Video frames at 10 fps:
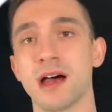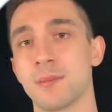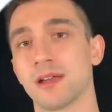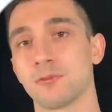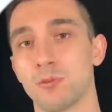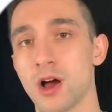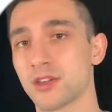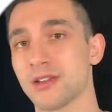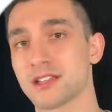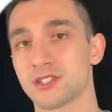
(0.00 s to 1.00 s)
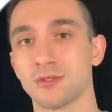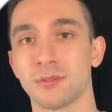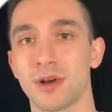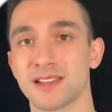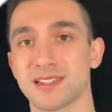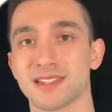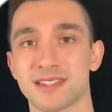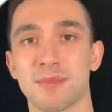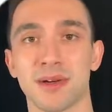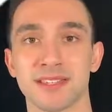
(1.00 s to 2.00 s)
I'm going to walk you guys through the process
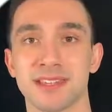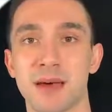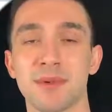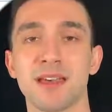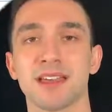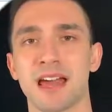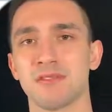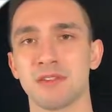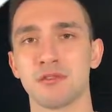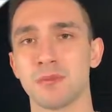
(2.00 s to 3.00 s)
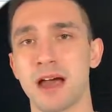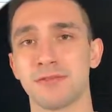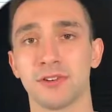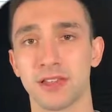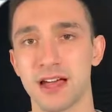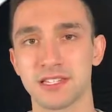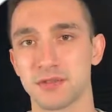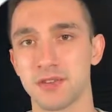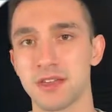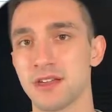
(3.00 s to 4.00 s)
step by step, kind of give you my
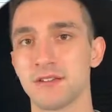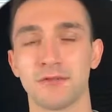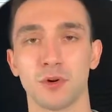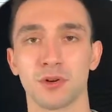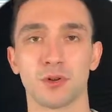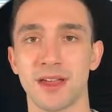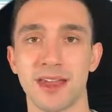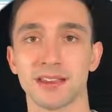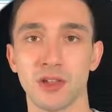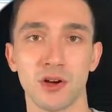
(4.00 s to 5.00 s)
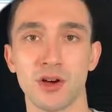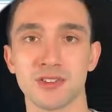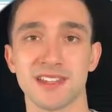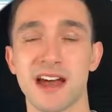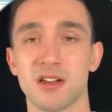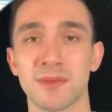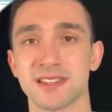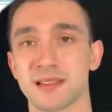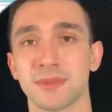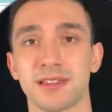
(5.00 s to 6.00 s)
philosophy for creating logos and how to
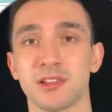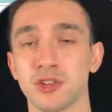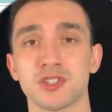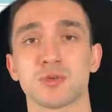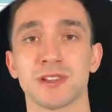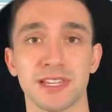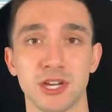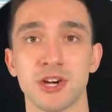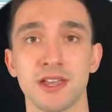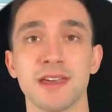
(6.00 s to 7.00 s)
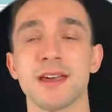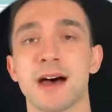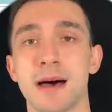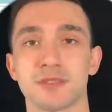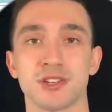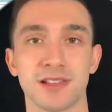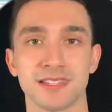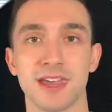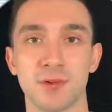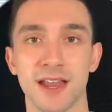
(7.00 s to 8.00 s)
make something that looks really good. So
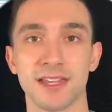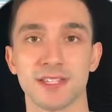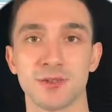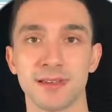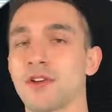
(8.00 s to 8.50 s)
let's get right into it.